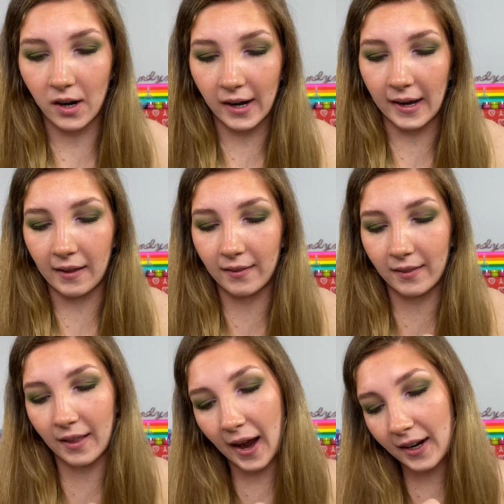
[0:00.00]
All right,
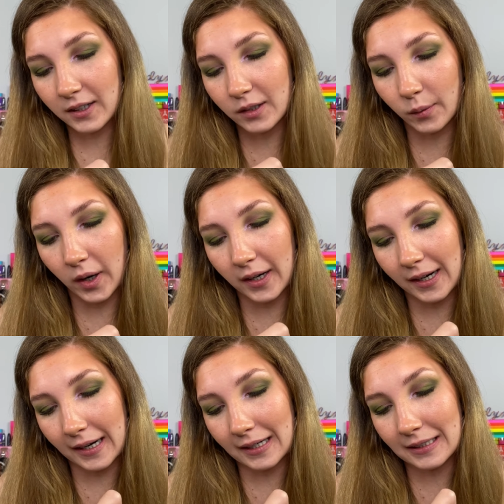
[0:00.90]
last one
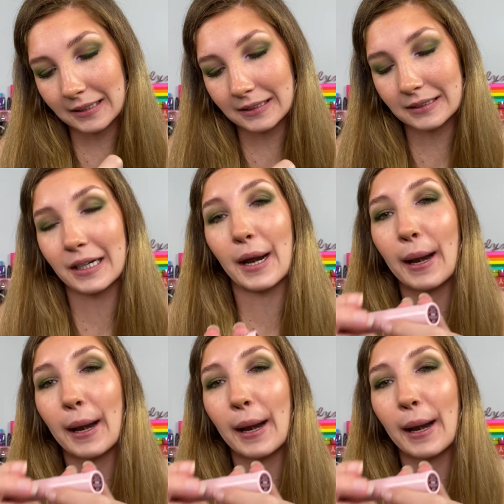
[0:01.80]
is